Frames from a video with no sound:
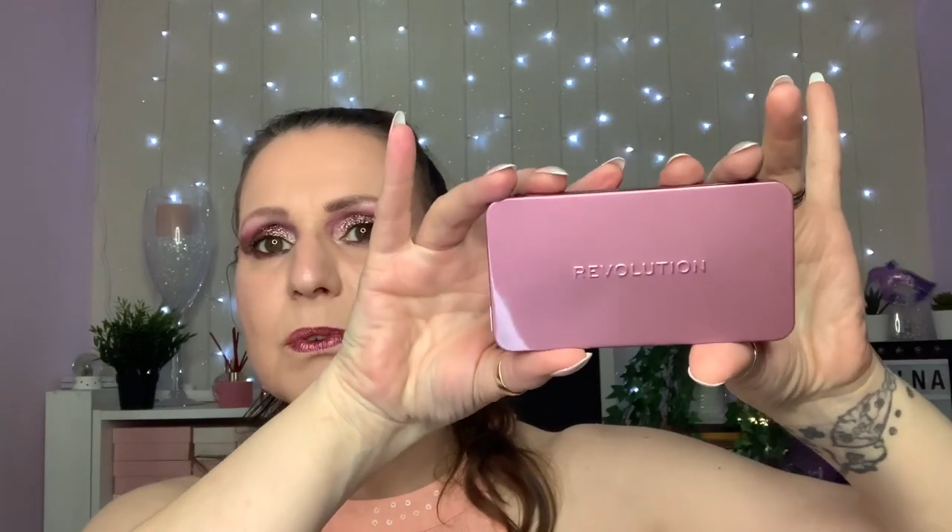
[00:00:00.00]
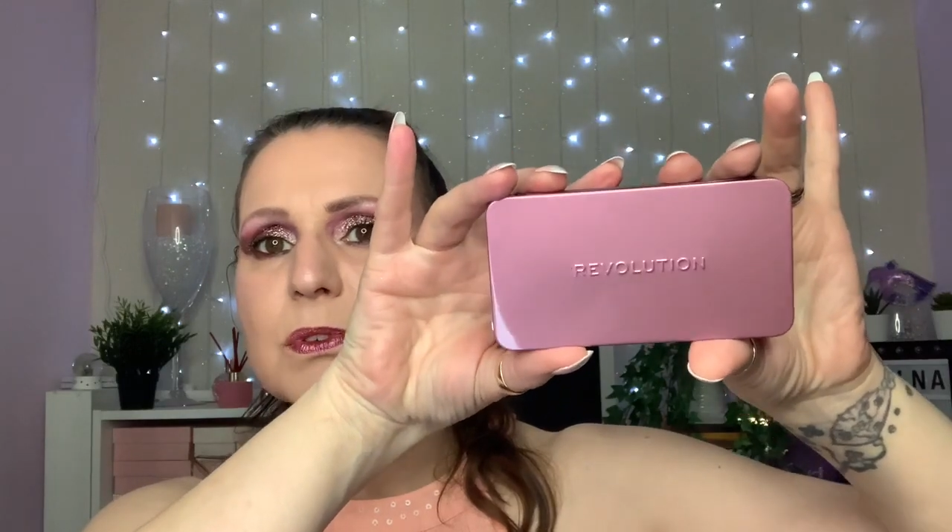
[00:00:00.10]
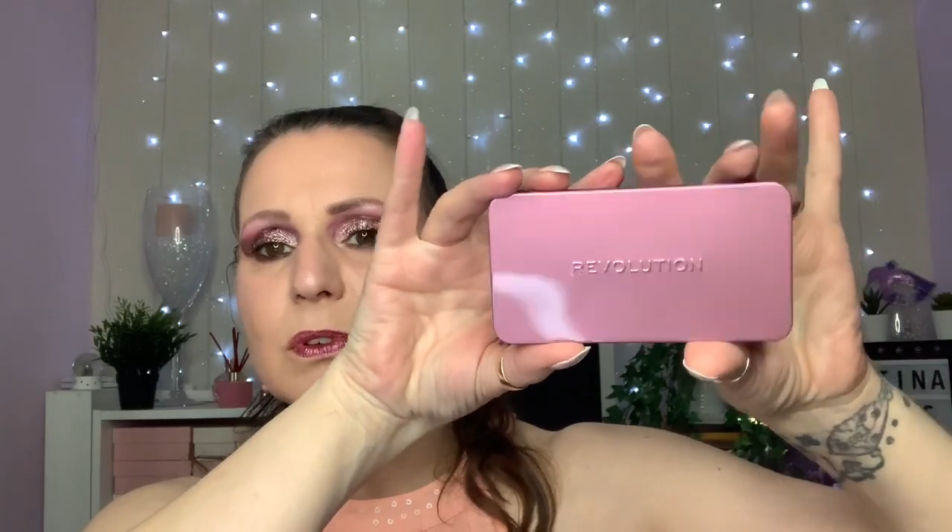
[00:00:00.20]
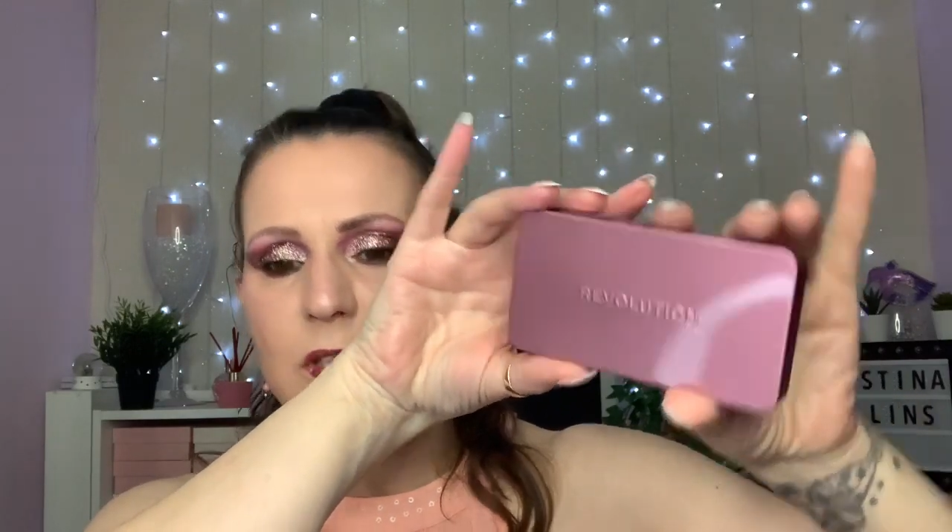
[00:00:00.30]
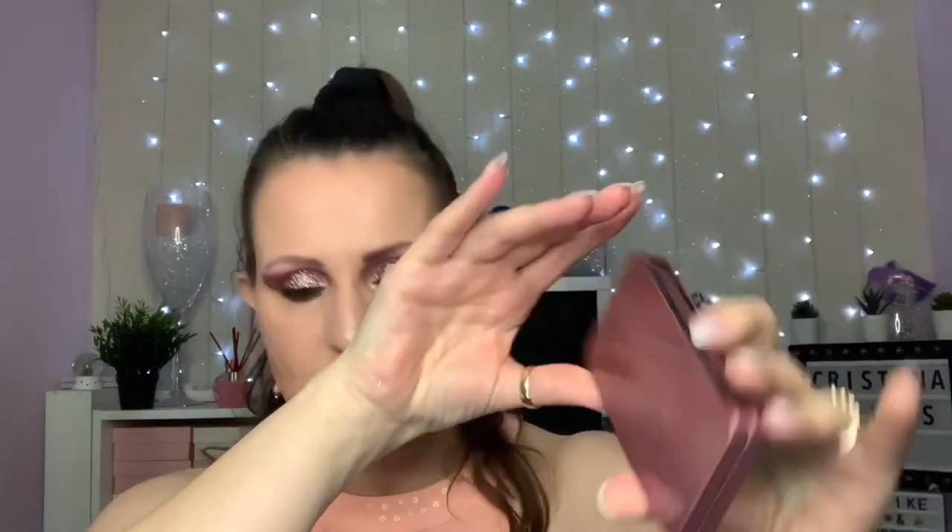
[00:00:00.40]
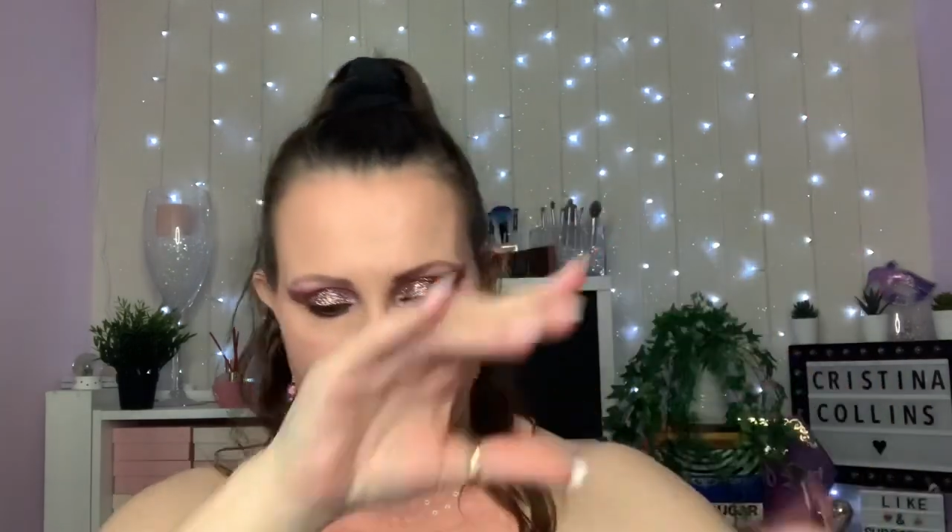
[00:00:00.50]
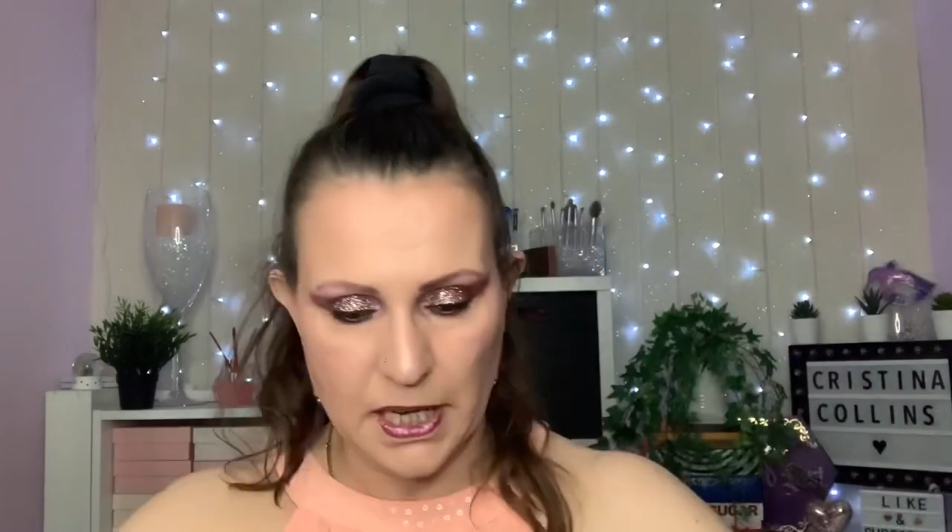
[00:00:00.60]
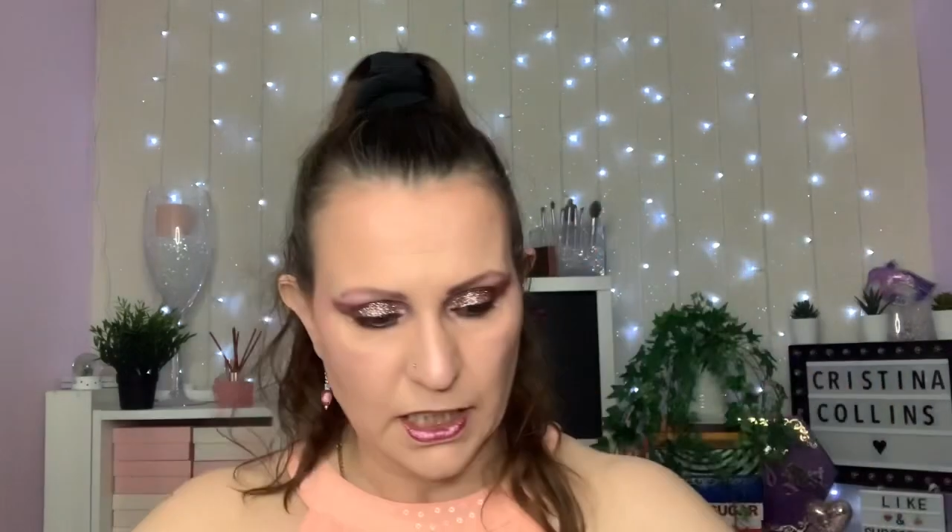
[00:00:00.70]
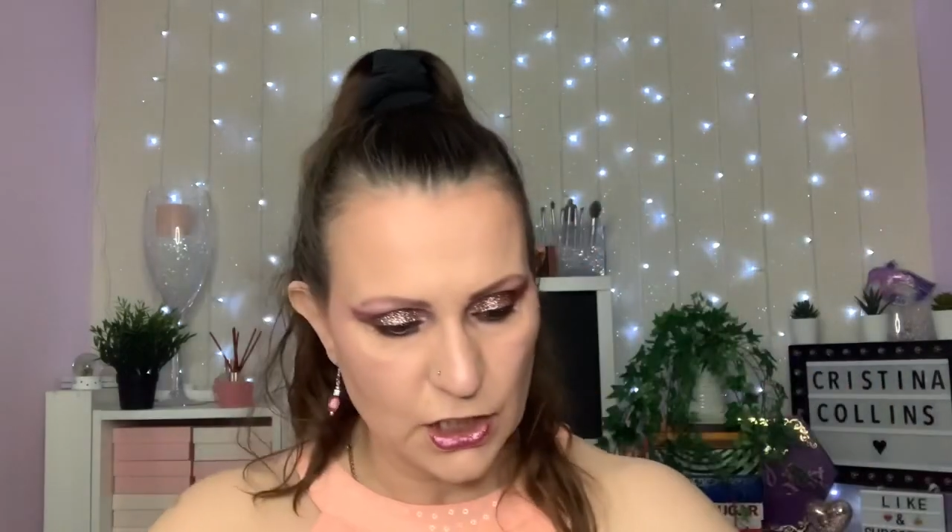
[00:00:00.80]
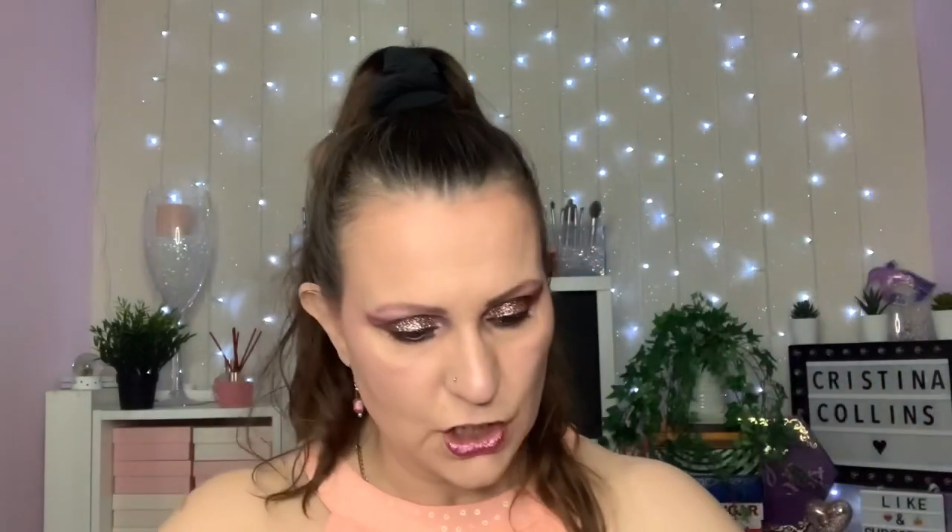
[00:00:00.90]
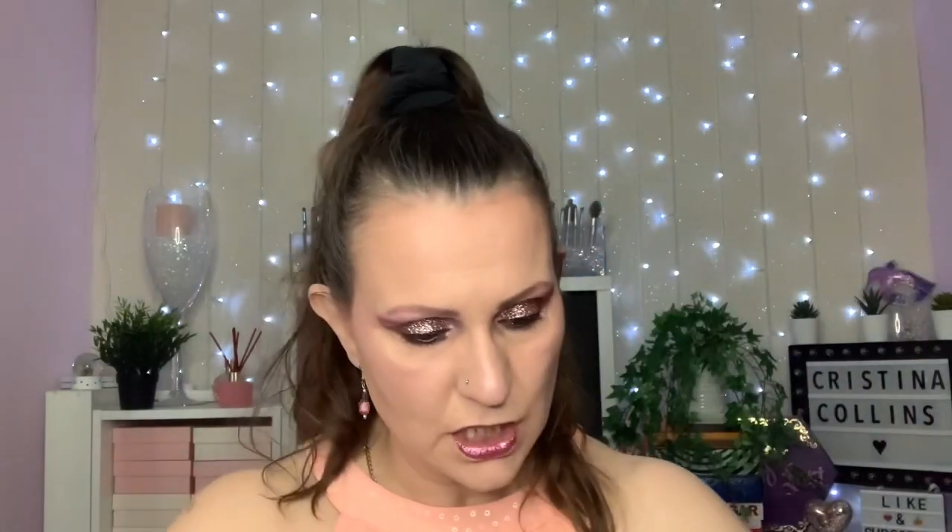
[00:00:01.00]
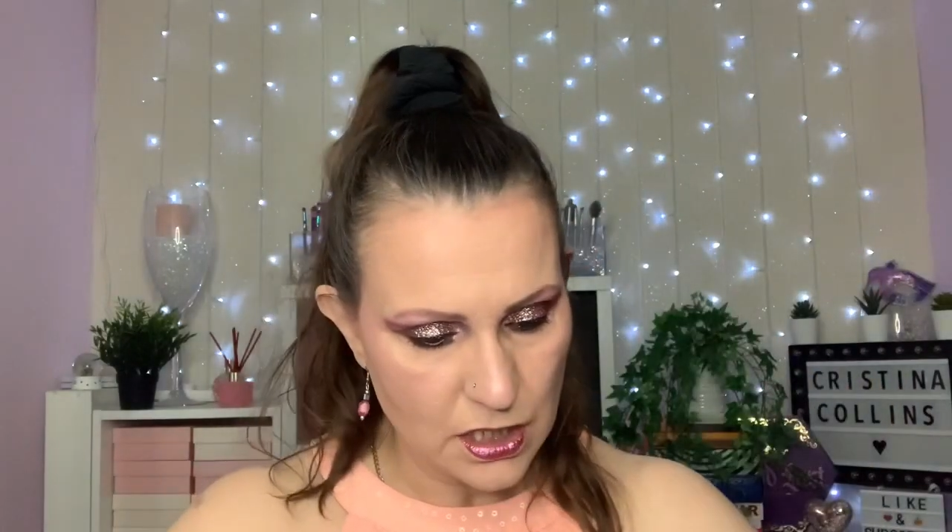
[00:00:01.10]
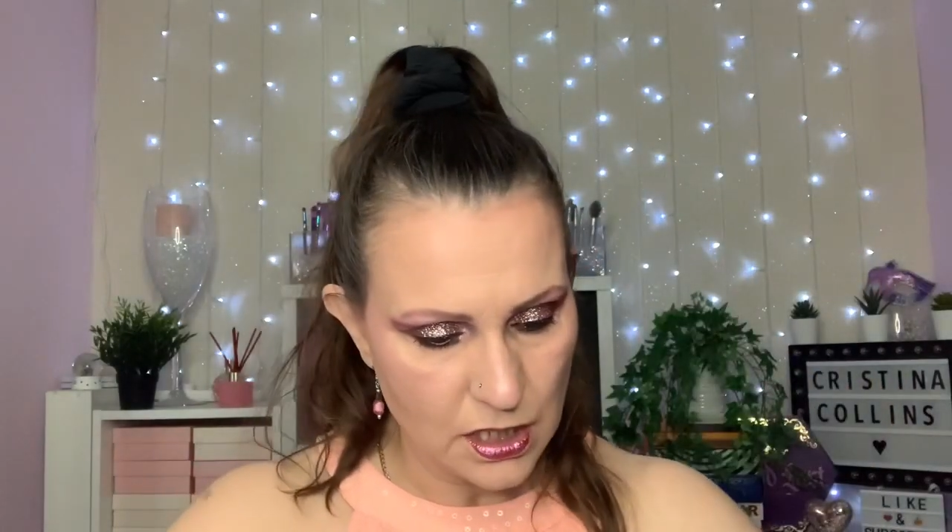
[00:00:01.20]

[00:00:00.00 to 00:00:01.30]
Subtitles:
coloured packaging.